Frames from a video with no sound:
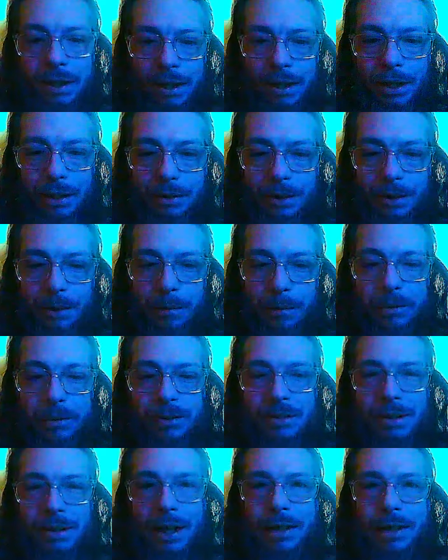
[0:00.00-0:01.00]
It delivers
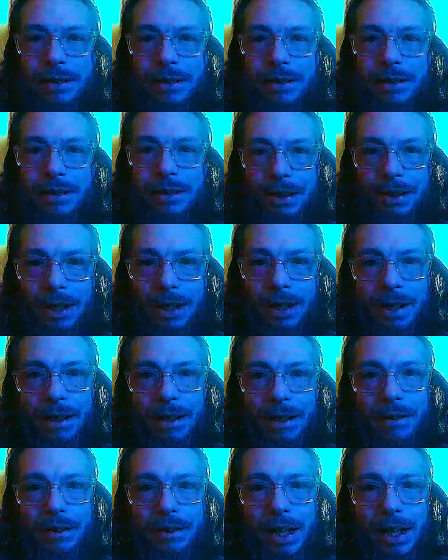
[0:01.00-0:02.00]
nicotine.
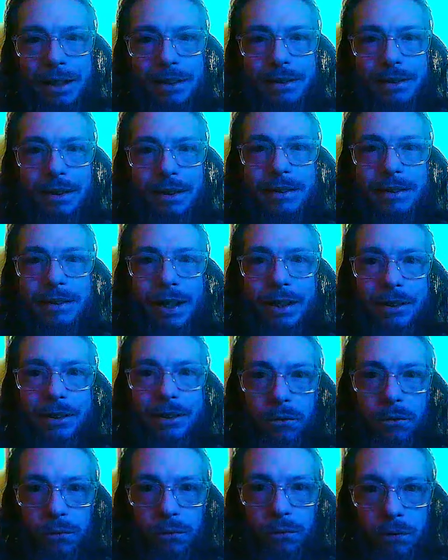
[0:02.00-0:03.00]
That is
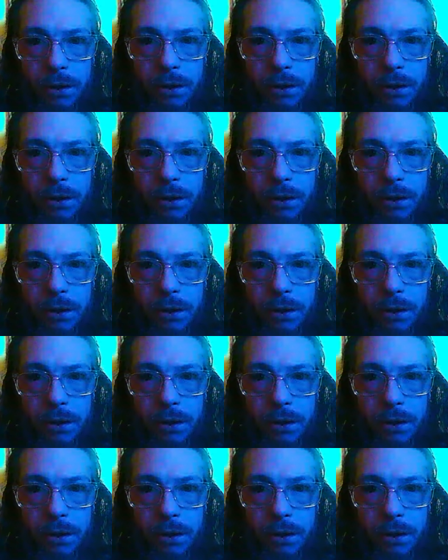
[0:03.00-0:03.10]
addictive.